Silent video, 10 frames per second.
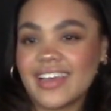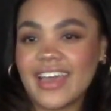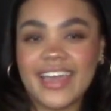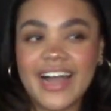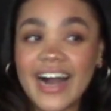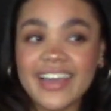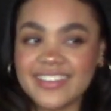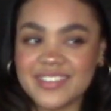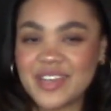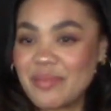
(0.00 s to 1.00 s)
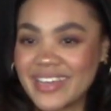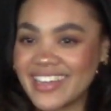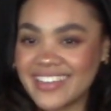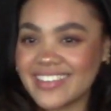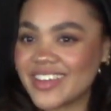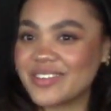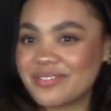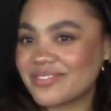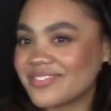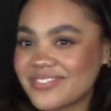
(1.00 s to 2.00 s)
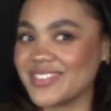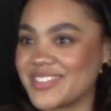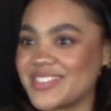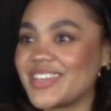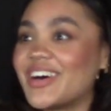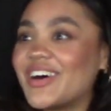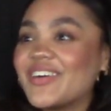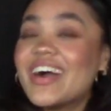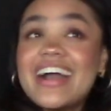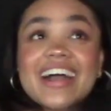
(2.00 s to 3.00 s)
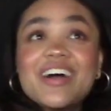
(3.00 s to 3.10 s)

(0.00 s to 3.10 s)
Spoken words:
AI is coming in, like, so